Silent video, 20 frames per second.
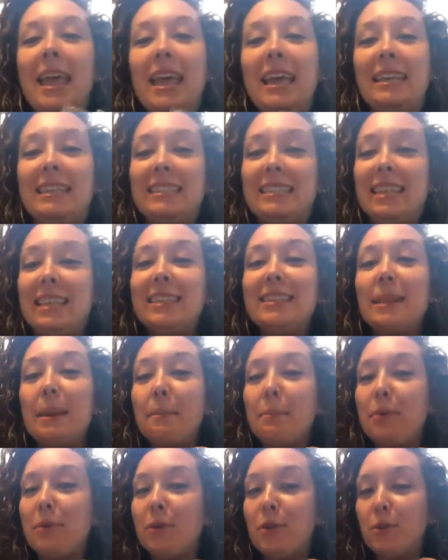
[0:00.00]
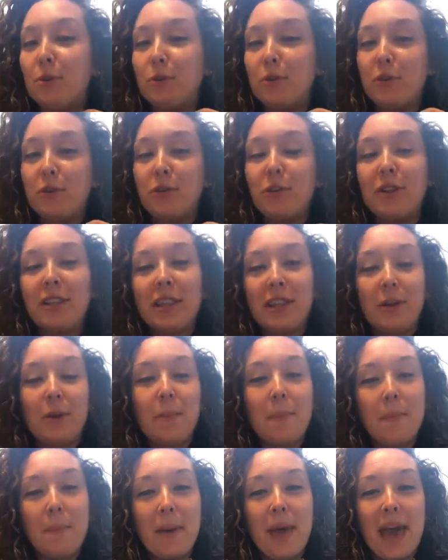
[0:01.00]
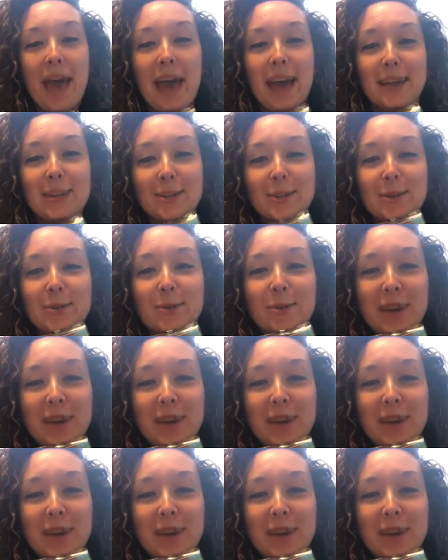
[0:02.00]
is this beautiful little badge